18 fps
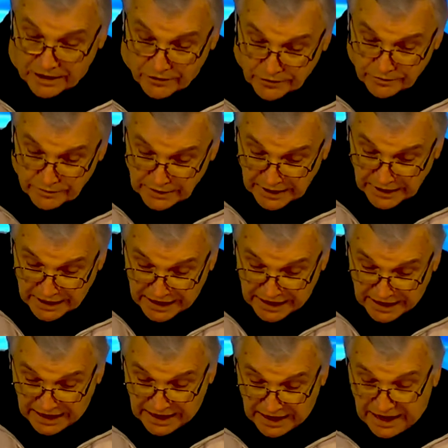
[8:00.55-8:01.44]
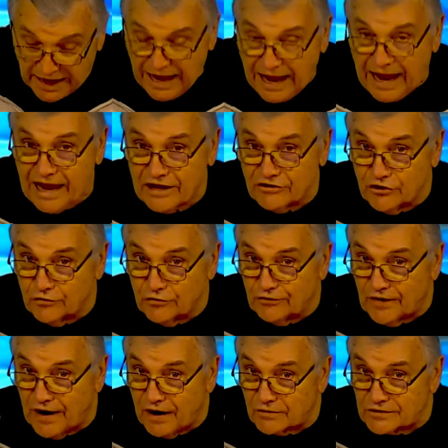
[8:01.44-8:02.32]
him, and you
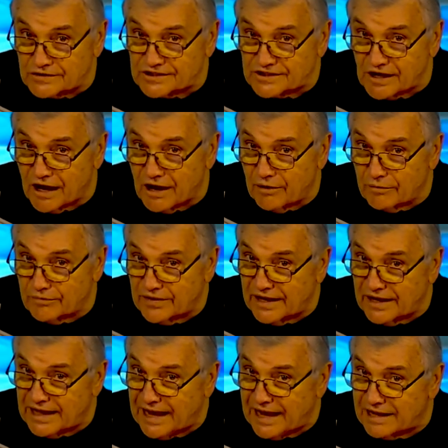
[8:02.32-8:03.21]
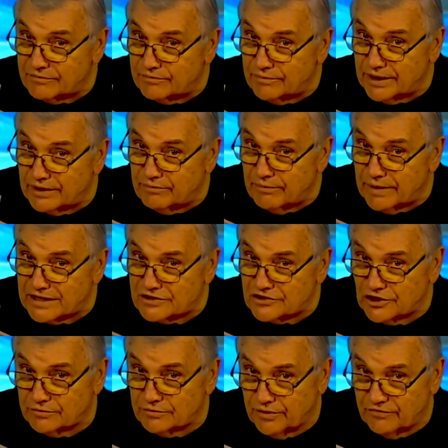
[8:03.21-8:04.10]
found some that hadn't been
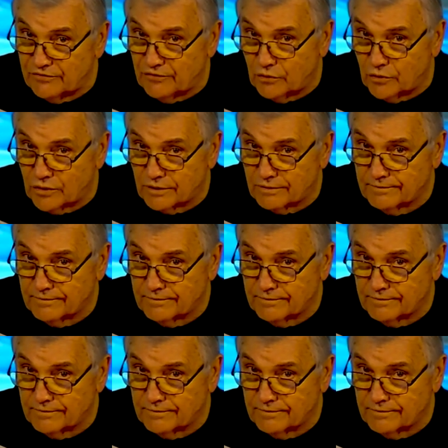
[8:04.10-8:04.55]
mentioned before.